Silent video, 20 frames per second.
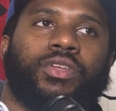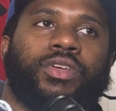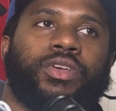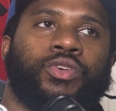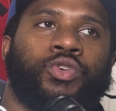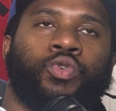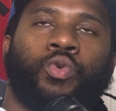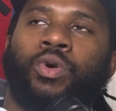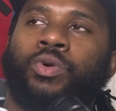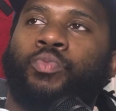
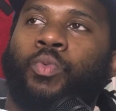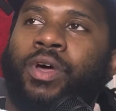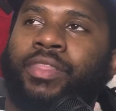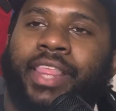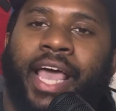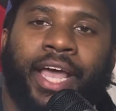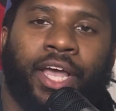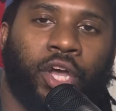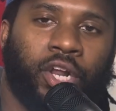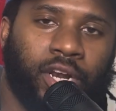You would want
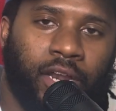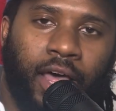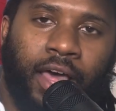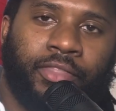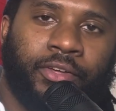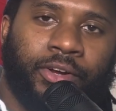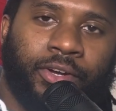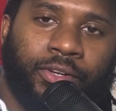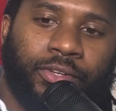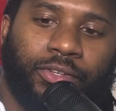that good
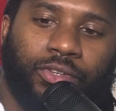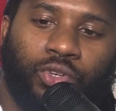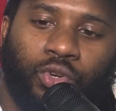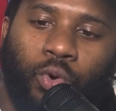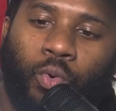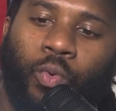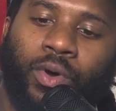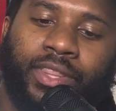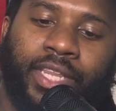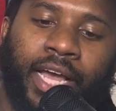leather. You
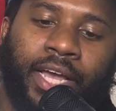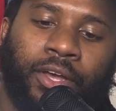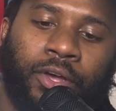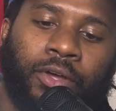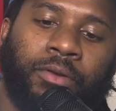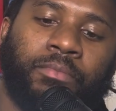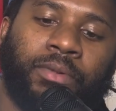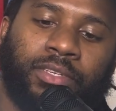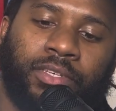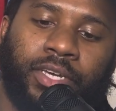want that
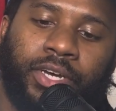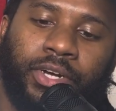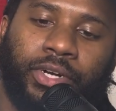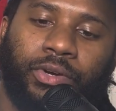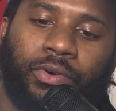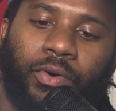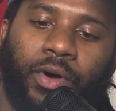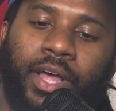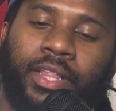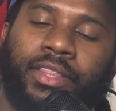good
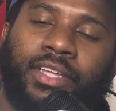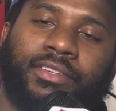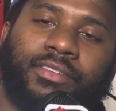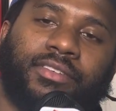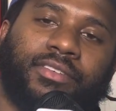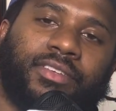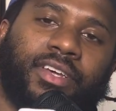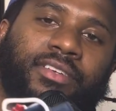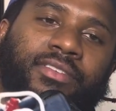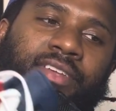material, and this
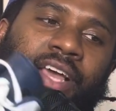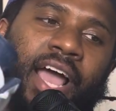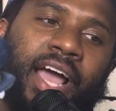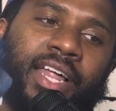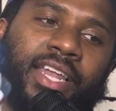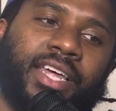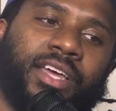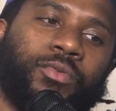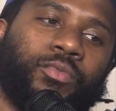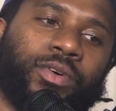is
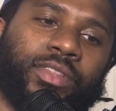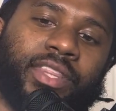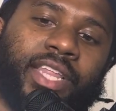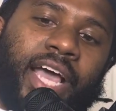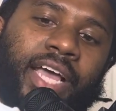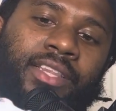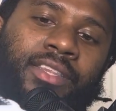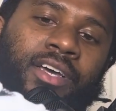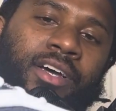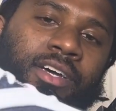exactly what
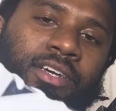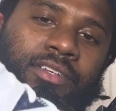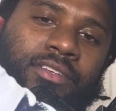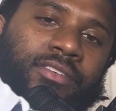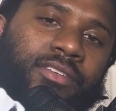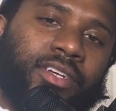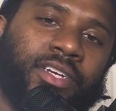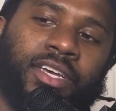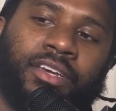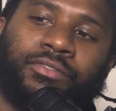that
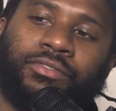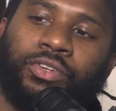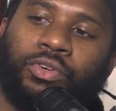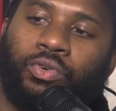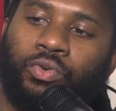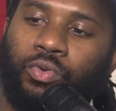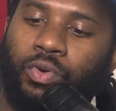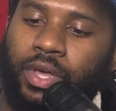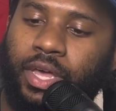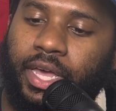does. It gives
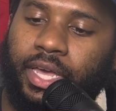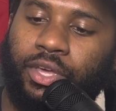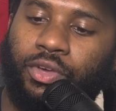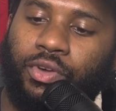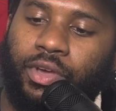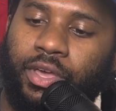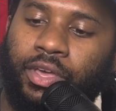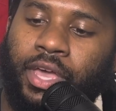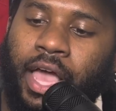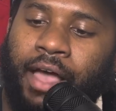you
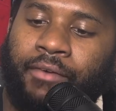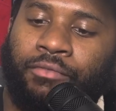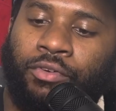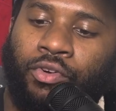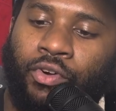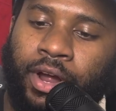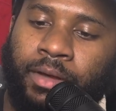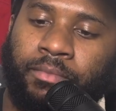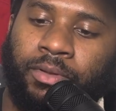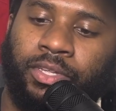have
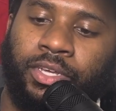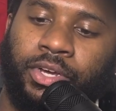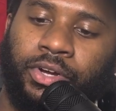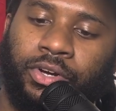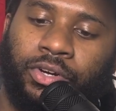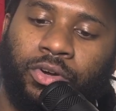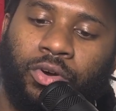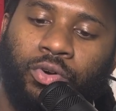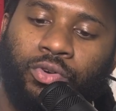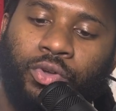great
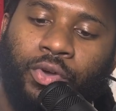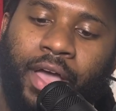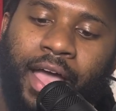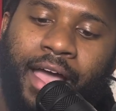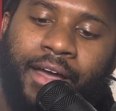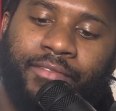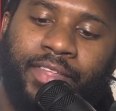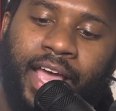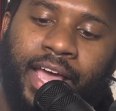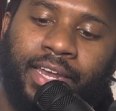material. You
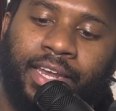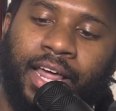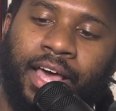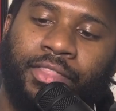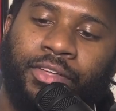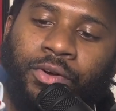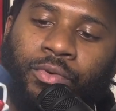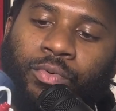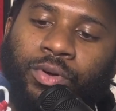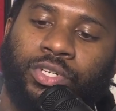have that
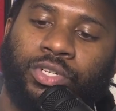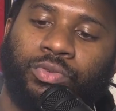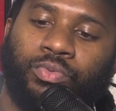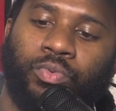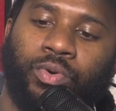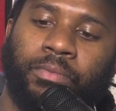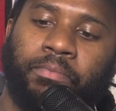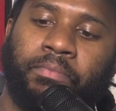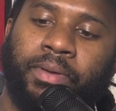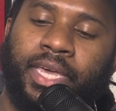leather, which
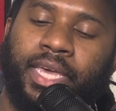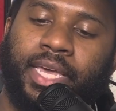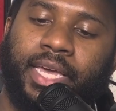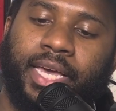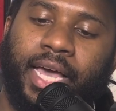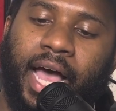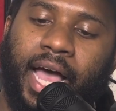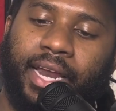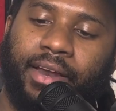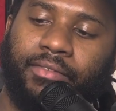would be
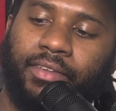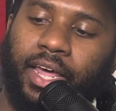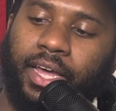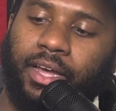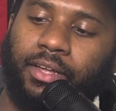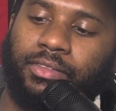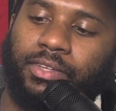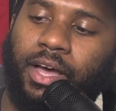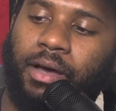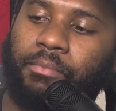kind of like
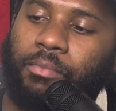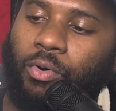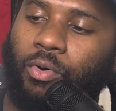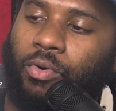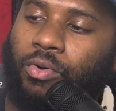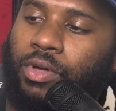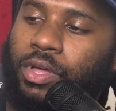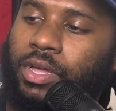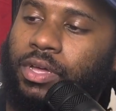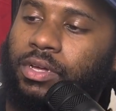a
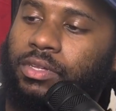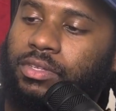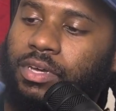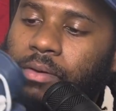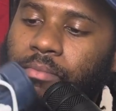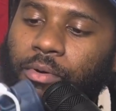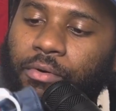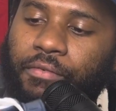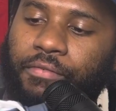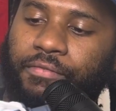
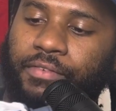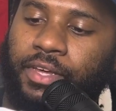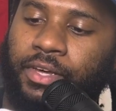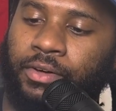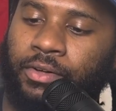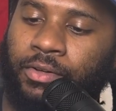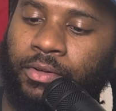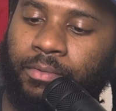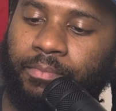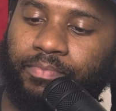tumble
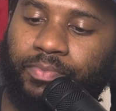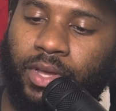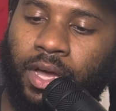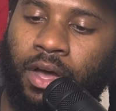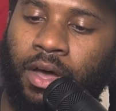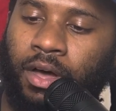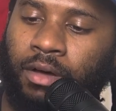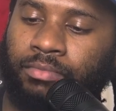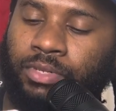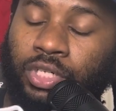feel.
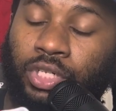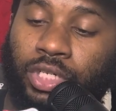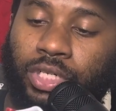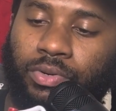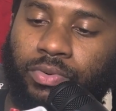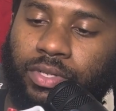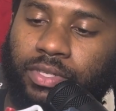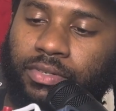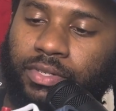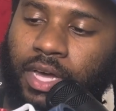The
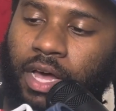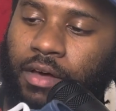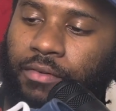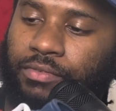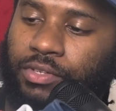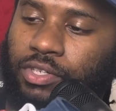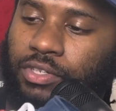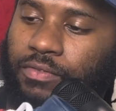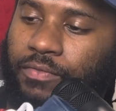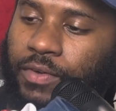shoe itself
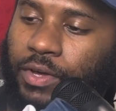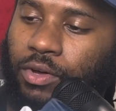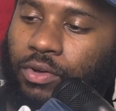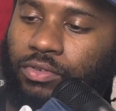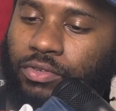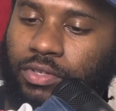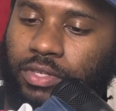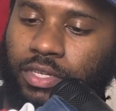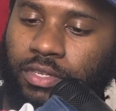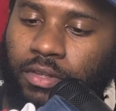just
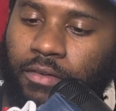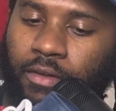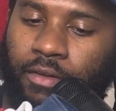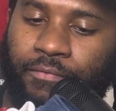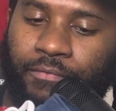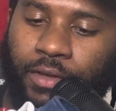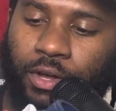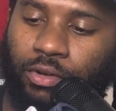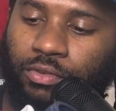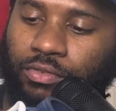
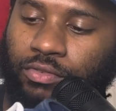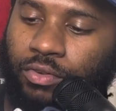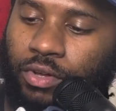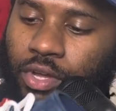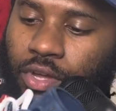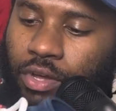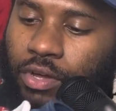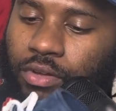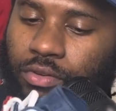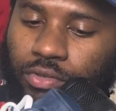feels
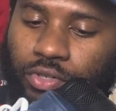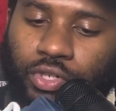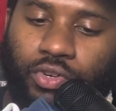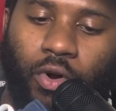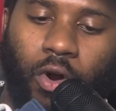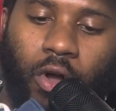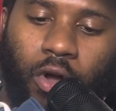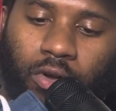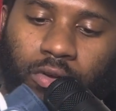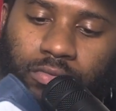
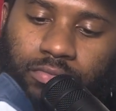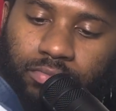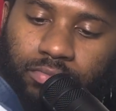strong.